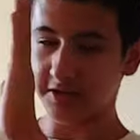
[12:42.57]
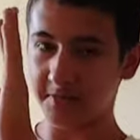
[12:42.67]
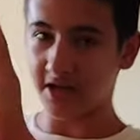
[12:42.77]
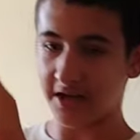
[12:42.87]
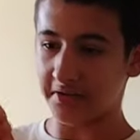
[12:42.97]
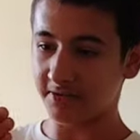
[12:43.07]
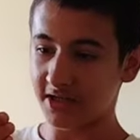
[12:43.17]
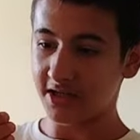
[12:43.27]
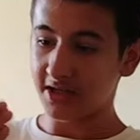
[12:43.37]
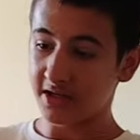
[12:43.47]
in my leg
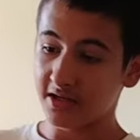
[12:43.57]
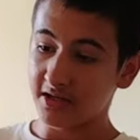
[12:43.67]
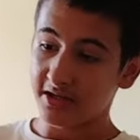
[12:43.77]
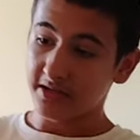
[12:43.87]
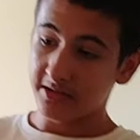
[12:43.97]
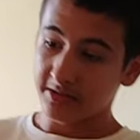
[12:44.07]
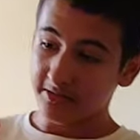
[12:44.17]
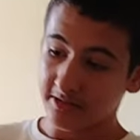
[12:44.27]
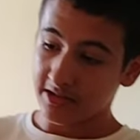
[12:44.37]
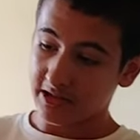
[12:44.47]

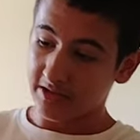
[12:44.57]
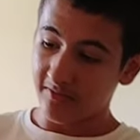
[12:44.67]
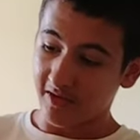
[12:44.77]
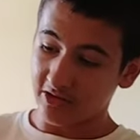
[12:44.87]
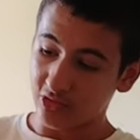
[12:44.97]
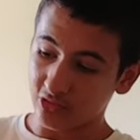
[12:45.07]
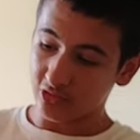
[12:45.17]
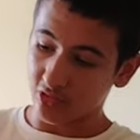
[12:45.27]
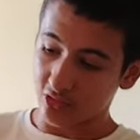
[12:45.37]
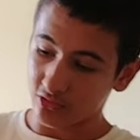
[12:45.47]
if I
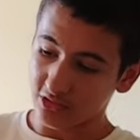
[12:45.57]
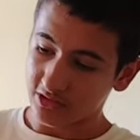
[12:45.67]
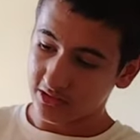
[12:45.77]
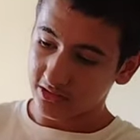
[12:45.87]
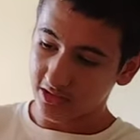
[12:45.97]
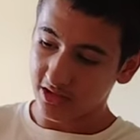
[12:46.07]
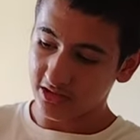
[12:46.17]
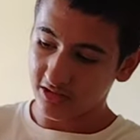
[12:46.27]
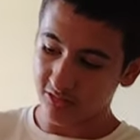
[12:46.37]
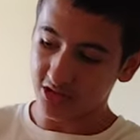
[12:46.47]
don't hold,
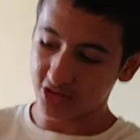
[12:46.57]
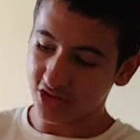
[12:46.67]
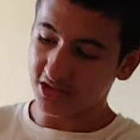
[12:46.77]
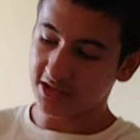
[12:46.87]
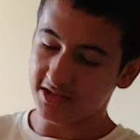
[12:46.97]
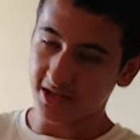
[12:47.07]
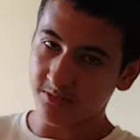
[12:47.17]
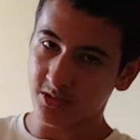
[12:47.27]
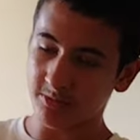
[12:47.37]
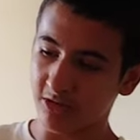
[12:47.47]
then he will just
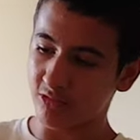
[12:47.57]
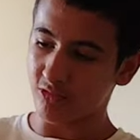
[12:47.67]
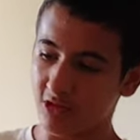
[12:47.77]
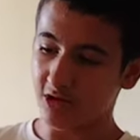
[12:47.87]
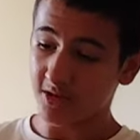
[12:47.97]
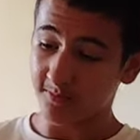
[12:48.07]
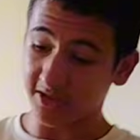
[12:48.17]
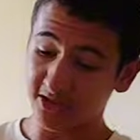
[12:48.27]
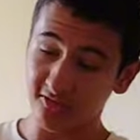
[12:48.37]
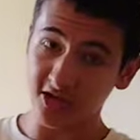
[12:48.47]
disable my hook.
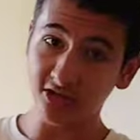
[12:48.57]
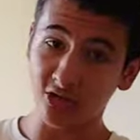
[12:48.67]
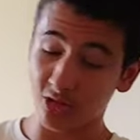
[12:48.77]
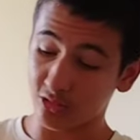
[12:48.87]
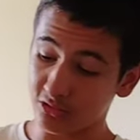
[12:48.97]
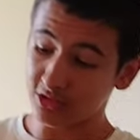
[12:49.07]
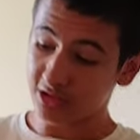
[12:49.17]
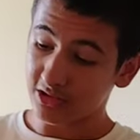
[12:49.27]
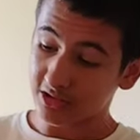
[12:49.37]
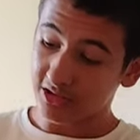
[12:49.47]
But if I hold,
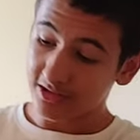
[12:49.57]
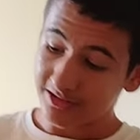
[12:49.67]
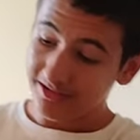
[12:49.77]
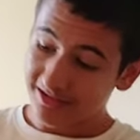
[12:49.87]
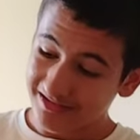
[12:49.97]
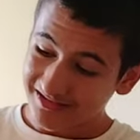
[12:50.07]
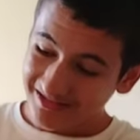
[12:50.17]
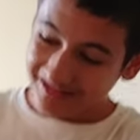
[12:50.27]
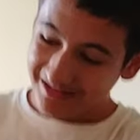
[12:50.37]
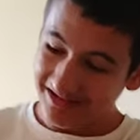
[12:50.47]

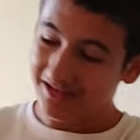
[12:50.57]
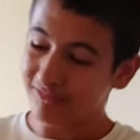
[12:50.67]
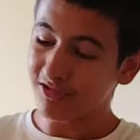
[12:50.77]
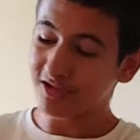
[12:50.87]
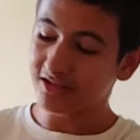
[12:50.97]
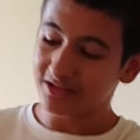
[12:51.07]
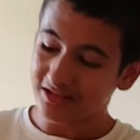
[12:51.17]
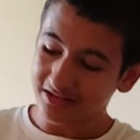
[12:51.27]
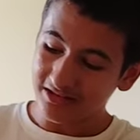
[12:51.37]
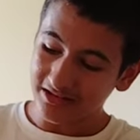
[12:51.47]
he will
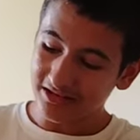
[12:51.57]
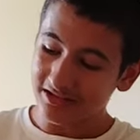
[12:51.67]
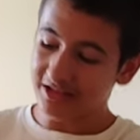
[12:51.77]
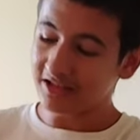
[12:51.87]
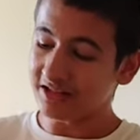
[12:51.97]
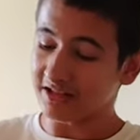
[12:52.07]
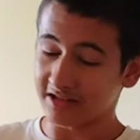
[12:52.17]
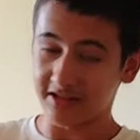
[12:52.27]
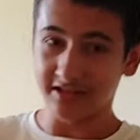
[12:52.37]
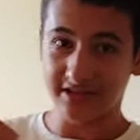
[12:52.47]

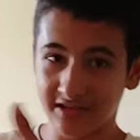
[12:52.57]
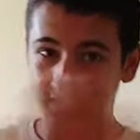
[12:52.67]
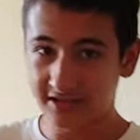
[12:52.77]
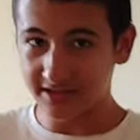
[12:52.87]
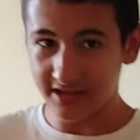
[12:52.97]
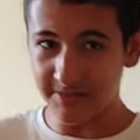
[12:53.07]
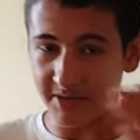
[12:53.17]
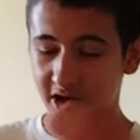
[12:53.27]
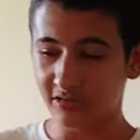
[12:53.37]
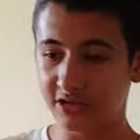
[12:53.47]
neither
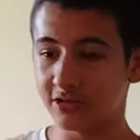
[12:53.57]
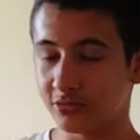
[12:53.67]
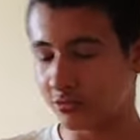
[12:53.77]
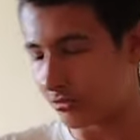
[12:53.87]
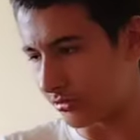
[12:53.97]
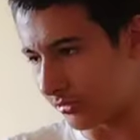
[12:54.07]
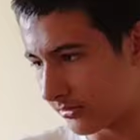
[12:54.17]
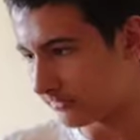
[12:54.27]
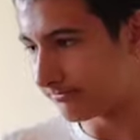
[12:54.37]
slip out or